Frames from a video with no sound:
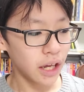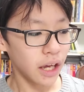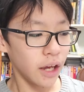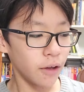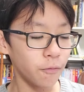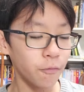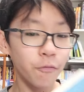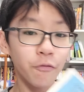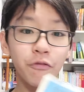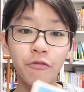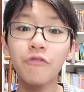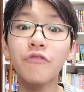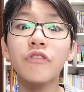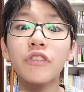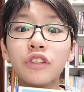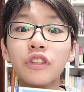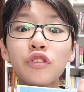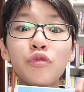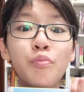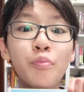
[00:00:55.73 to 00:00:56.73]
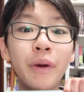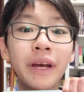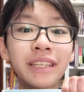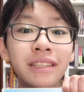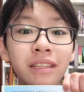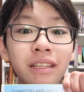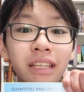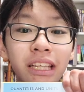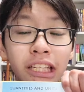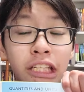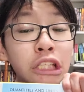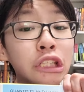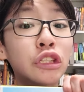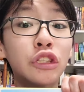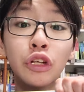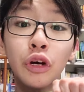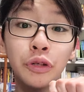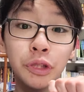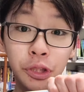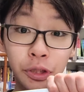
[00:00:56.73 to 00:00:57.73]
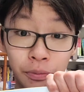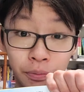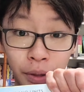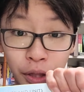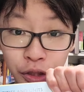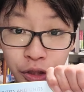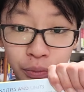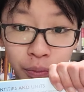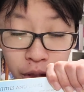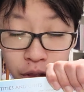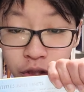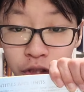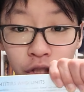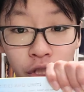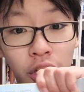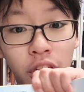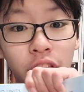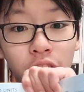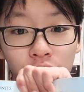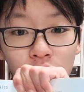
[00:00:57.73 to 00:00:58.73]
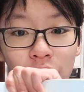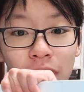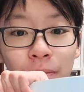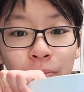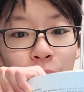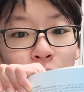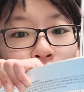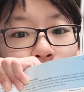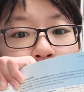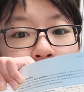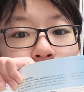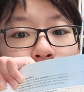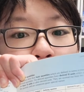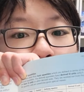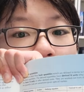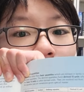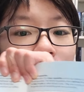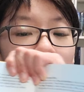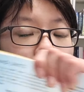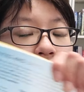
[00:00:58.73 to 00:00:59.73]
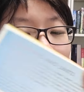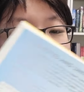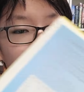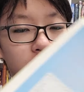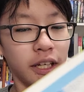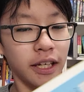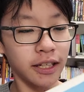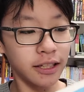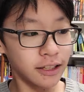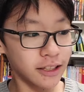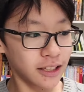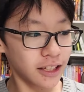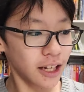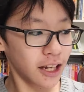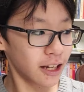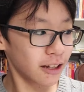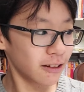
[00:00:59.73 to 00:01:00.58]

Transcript: And you basically need to know your measurements, the symbols towards all things,